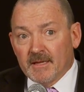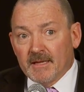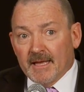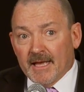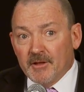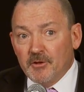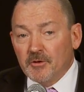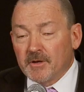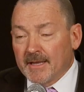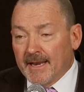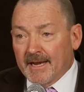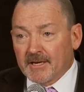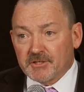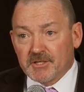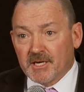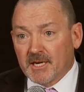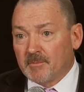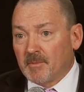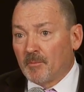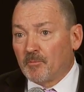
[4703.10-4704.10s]
And you can
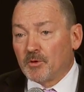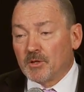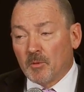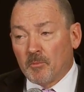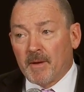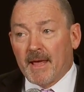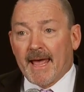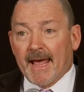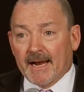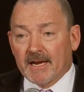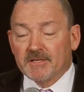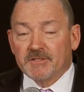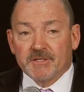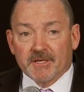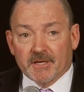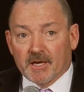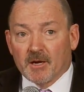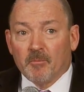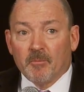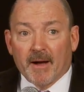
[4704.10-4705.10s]
actually come up with a package
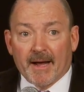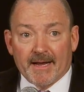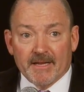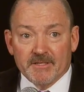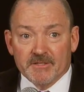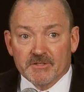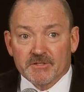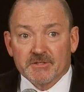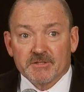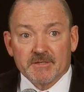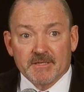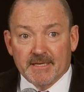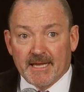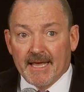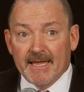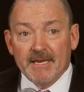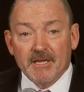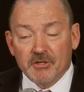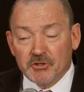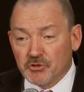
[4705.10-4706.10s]
that combines
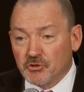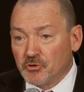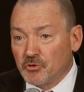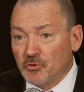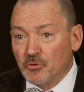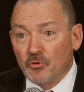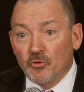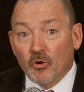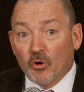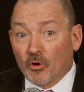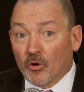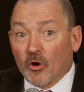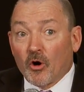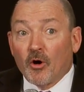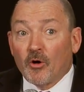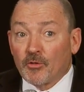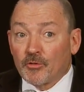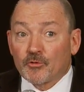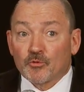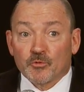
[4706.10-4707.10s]
any two or
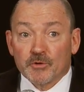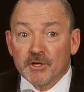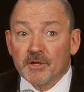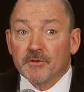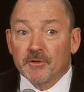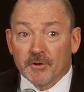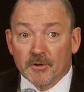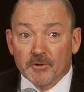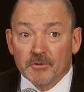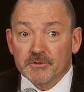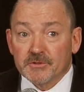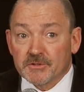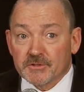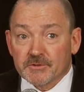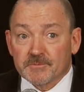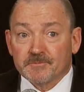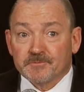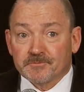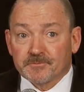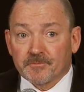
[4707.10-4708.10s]
all three of those.